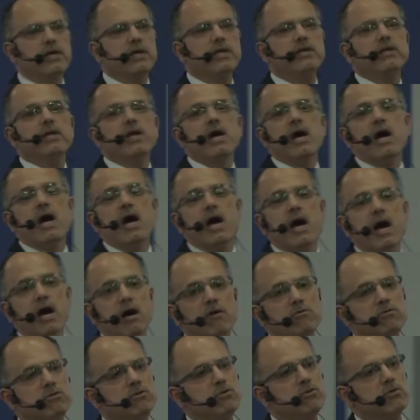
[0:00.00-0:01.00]
then
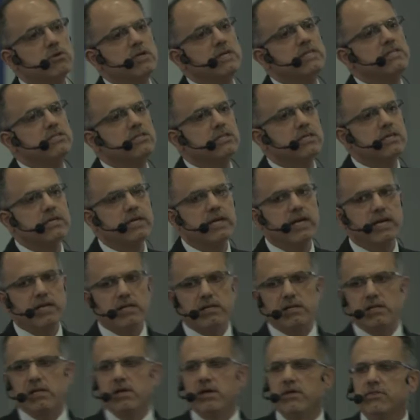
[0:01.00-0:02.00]
how you integrate
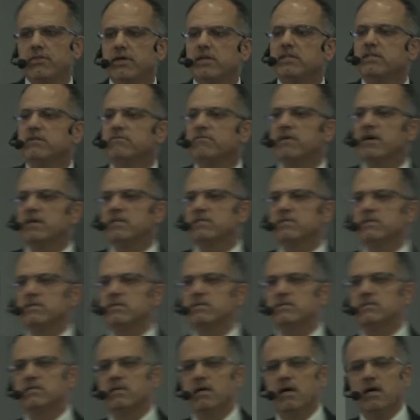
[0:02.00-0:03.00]
the
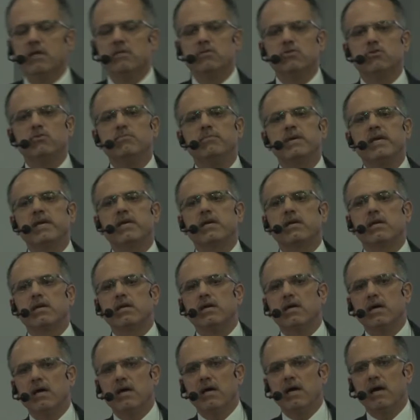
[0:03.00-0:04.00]
devices to make
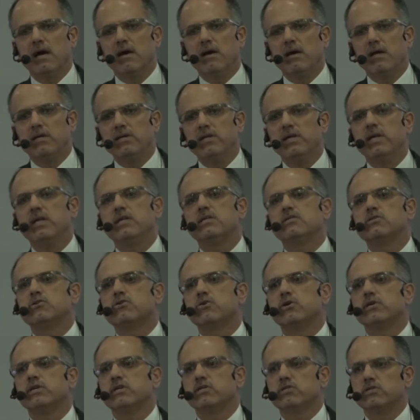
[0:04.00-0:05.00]
an
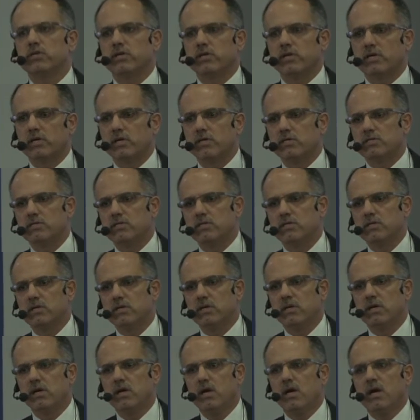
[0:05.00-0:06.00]
electronic circuit
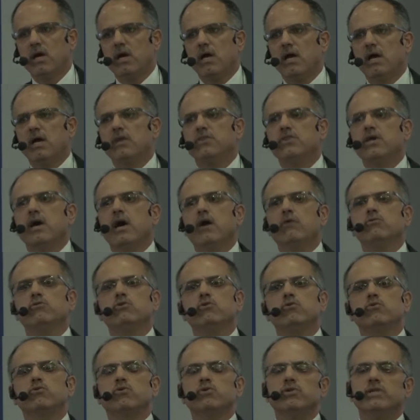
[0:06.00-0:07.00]
and how
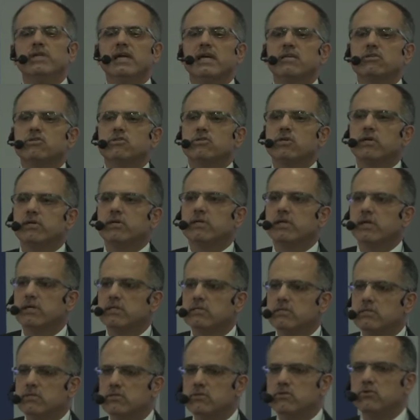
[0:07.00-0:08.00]
you connect
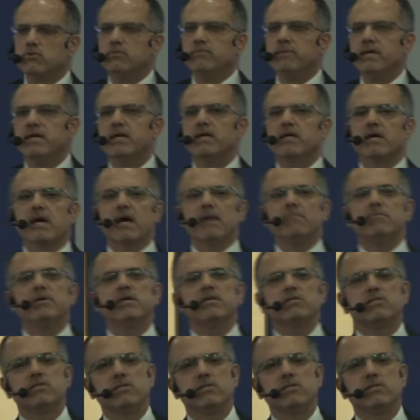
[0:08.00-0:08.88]
circuits to make a big